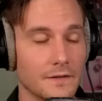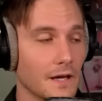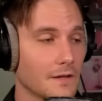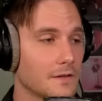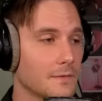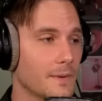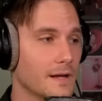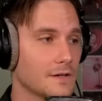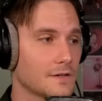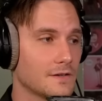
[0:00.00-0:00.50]
Not
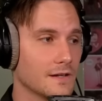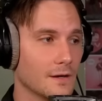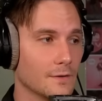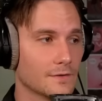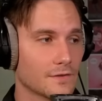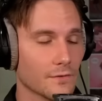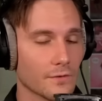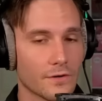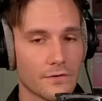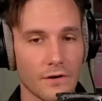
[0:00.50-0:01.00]
to mention how
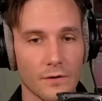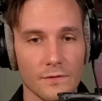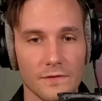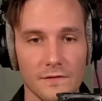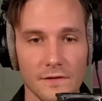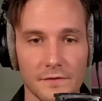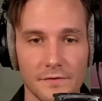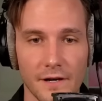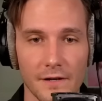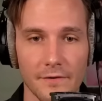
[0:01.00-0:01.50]
it's so
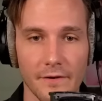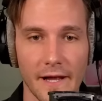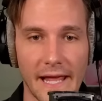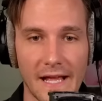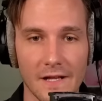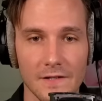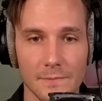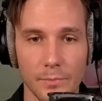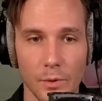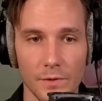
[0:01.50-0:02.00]
grossly trying to
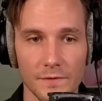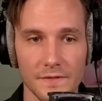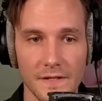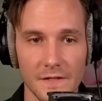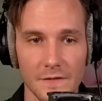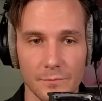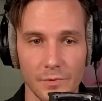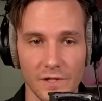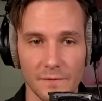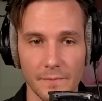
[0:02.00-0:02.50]
exploit
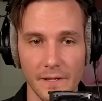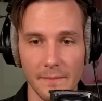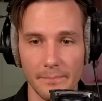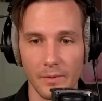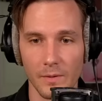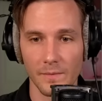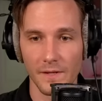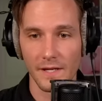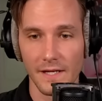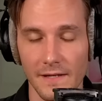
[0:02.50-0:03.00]
desperate
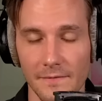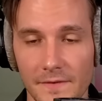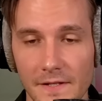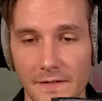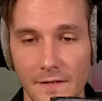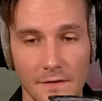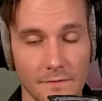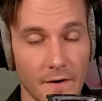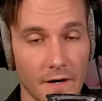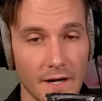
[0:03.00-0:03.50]
people.
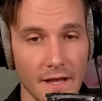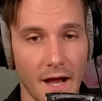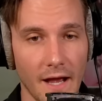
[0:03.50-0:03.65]
This is very